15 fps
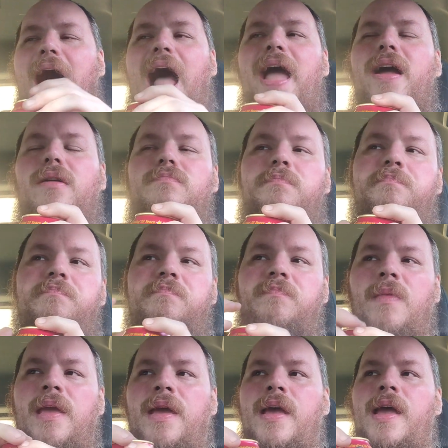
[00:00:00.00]
Um,
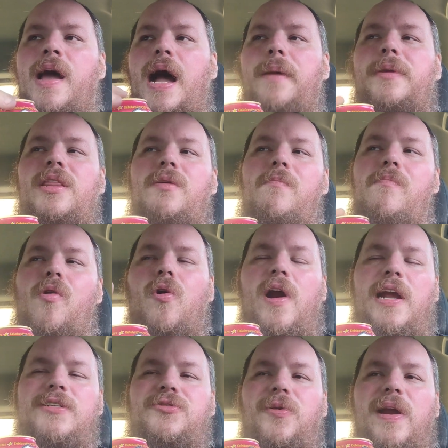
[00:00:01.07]
I mean, the more
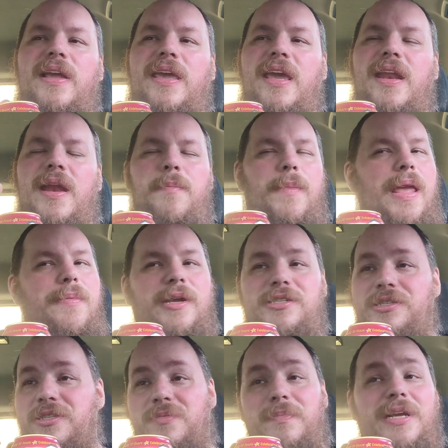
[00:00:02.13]
I drink it, and maybe
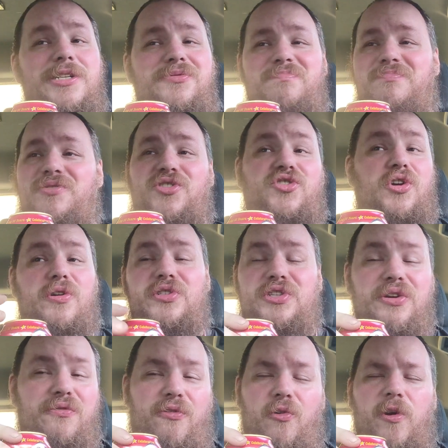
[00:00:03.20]
it's just me
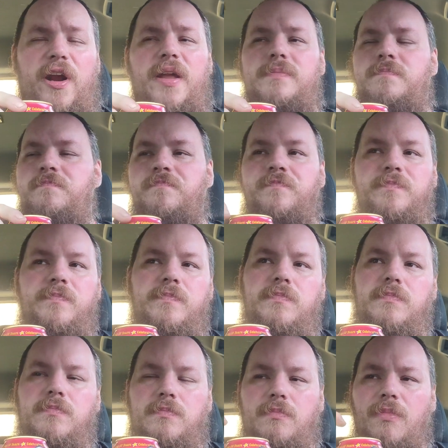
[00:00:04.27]
searching for it,
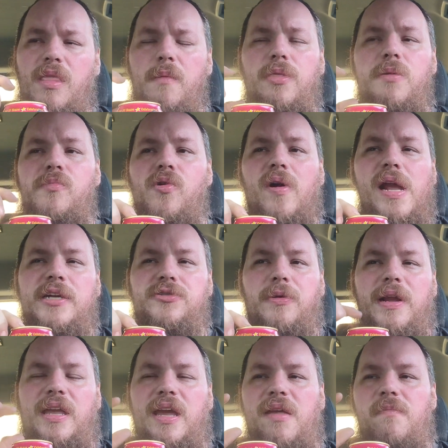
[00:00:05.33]
the more I
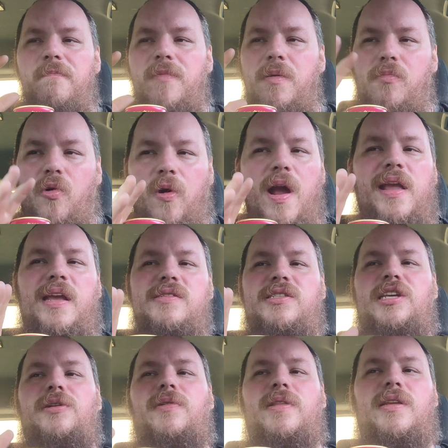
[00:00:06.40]
drink it, the more I can
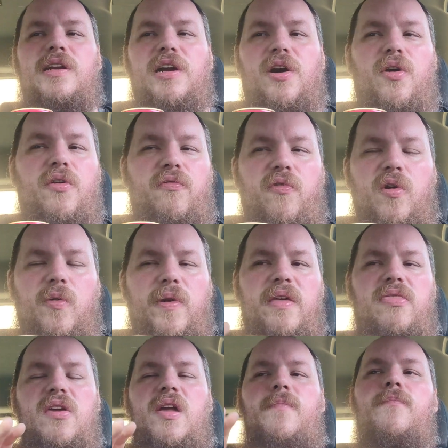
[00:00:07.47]
see what they're going for
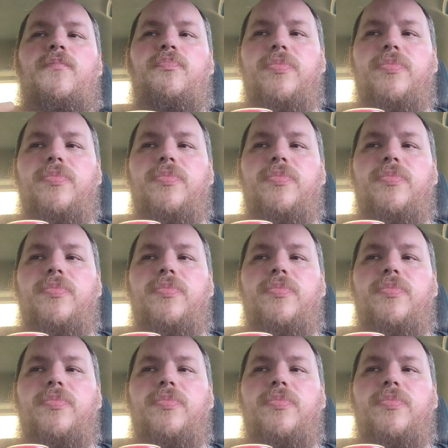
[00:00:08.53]
with it.